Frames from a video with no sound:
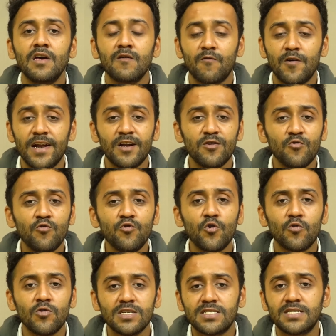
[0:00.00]
What I do
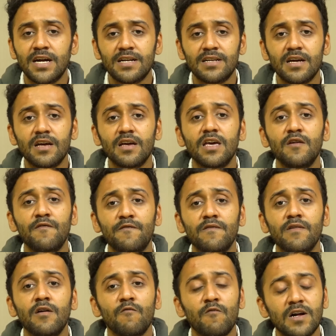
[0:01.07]
know is that if
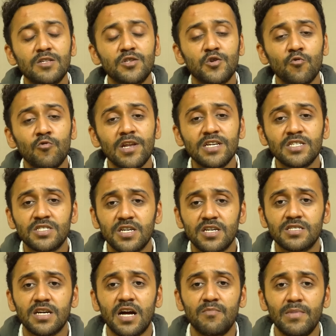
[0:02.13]
one truly
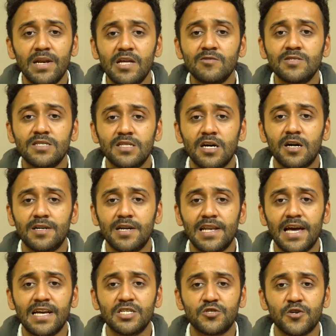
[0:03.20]
sticks and believes in the
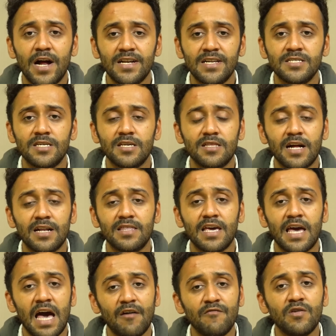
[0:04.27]
underlying strategy that they
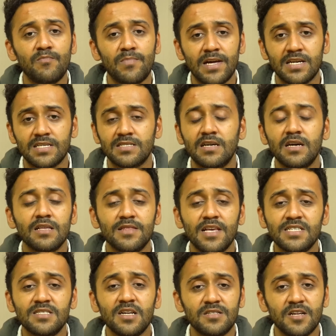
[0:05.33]
have in place,
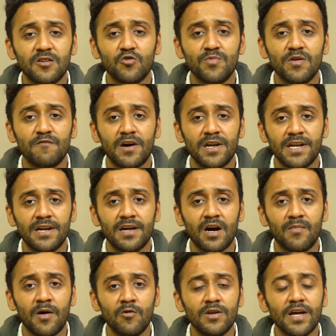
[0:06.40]
there's nothing to be worried
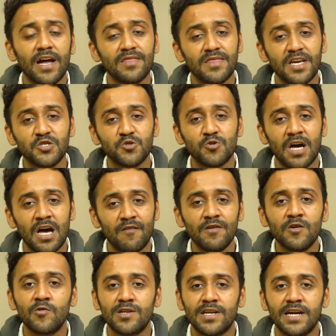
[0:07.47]
about and they should have a
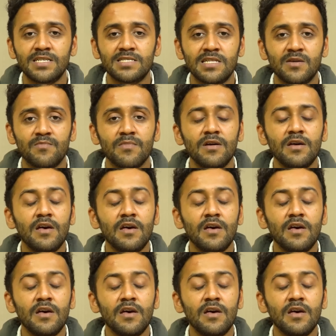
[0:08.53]
good night's sleep.